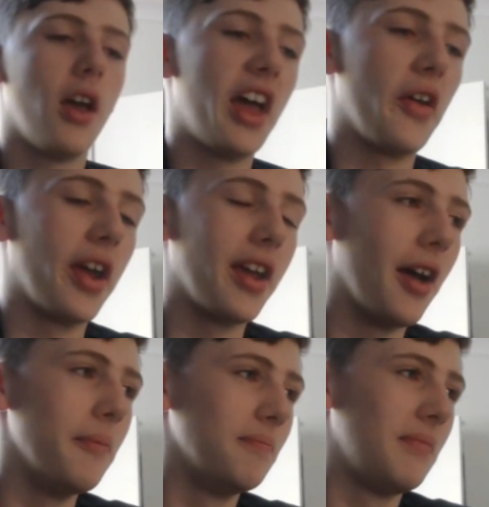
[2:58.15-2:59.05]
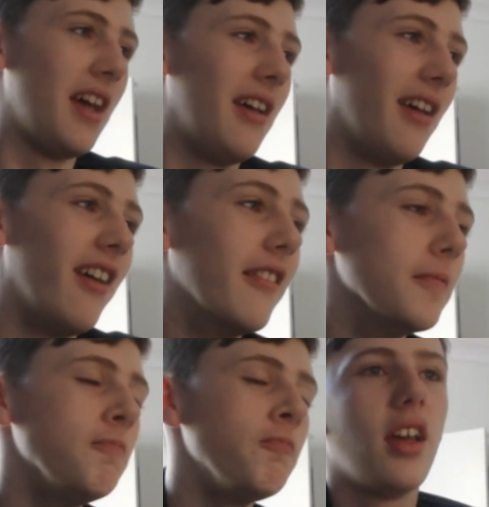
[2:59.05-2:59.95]
Anyway,
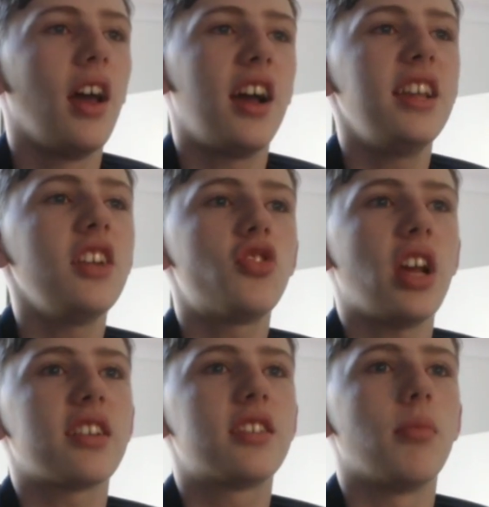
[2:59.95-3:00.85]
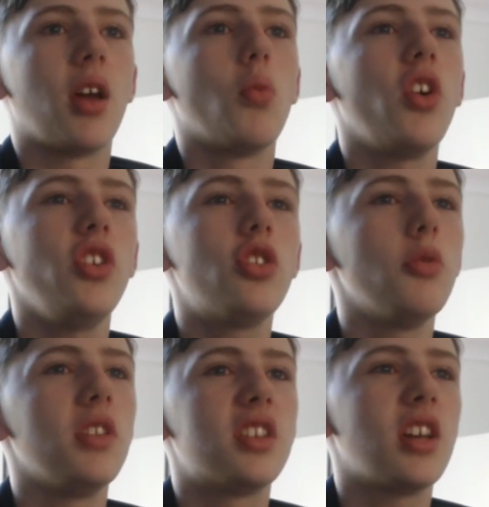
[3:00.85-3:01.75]
I literally asked him, like, what are you doing
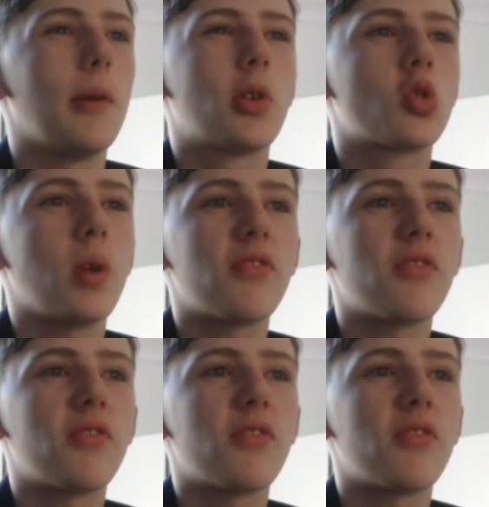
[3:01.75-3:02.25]
with your time? Because we have